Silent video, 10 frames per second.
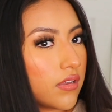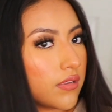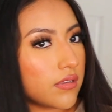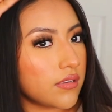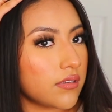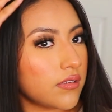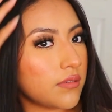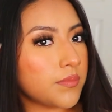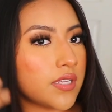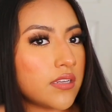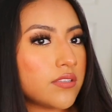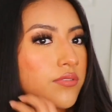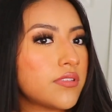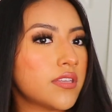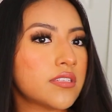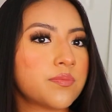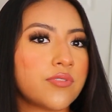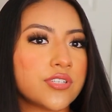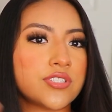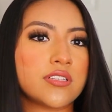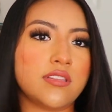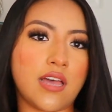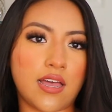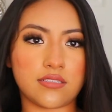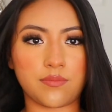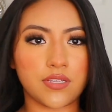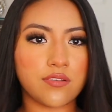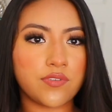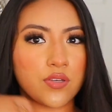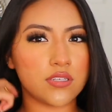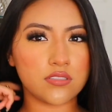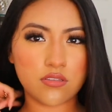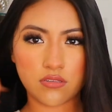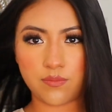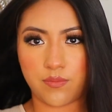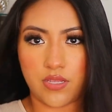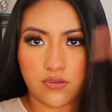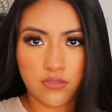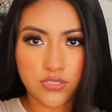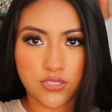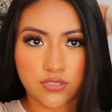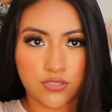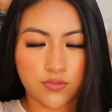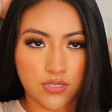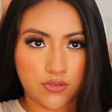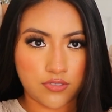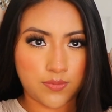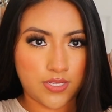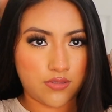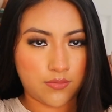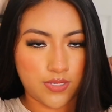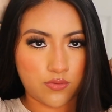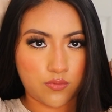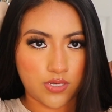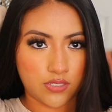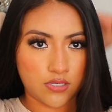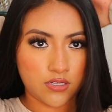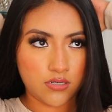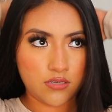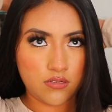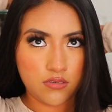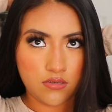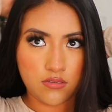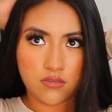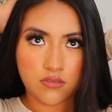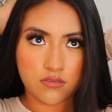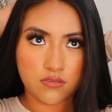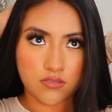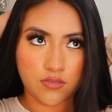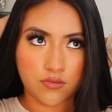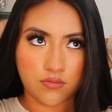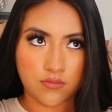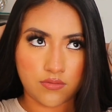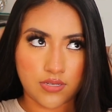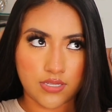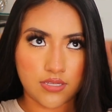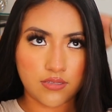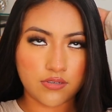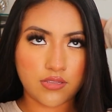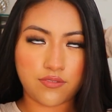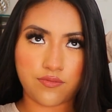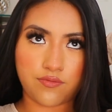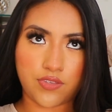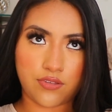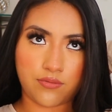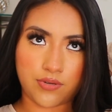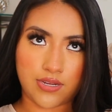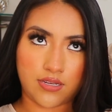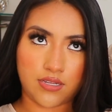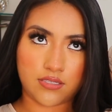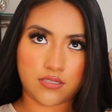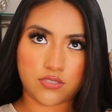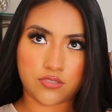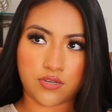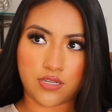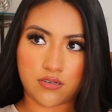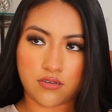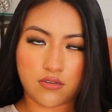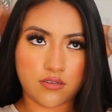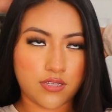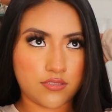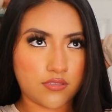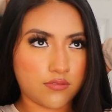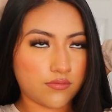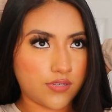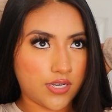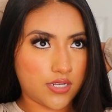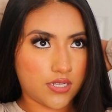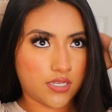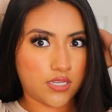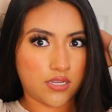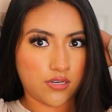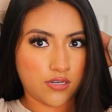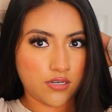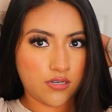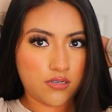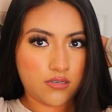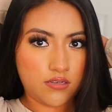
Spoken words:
I'm gonna do this portion last. I'm gonna focus on the middle just so it goes by a little bit quicker, so I can literally feel where I need to straighten. Okay, so right here.